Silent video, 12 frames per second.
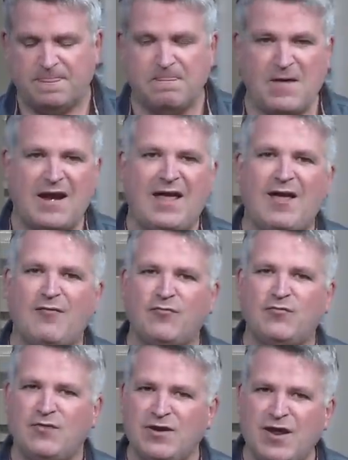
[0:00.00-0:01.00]
that have
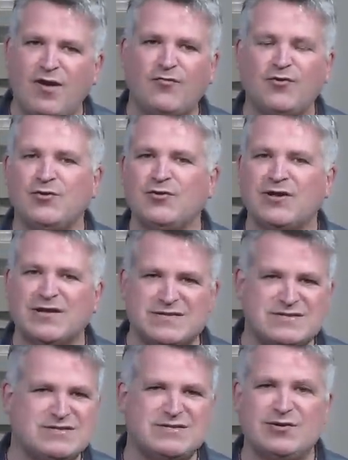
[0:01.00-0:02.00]
never
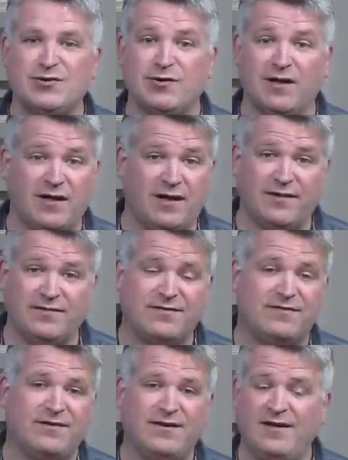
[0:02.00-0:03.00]
considered
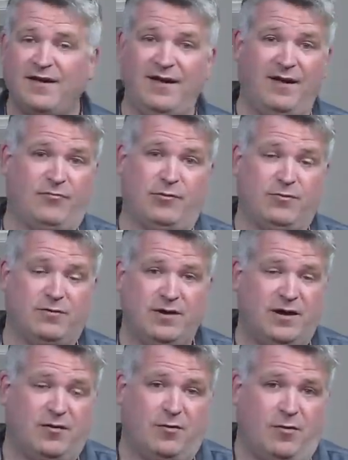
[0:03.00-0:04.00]
us ever
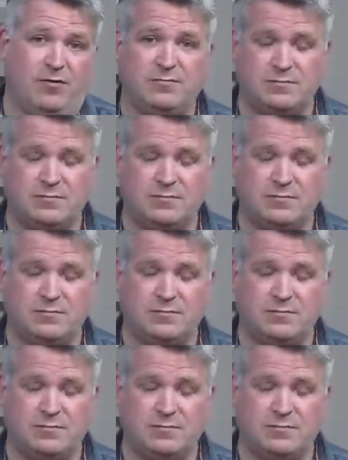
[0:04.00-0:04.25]
at all?